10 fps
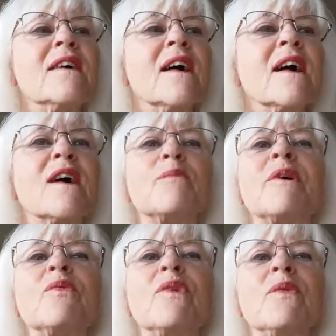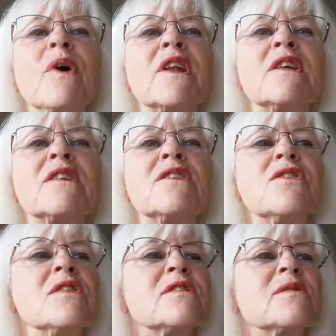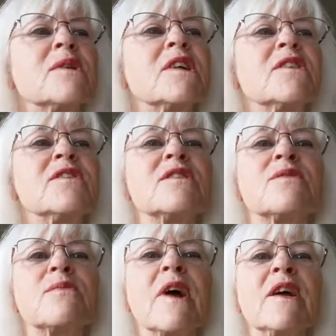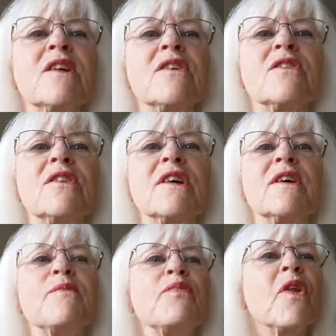Yeah, but we wanted to do this so we could do this regularly.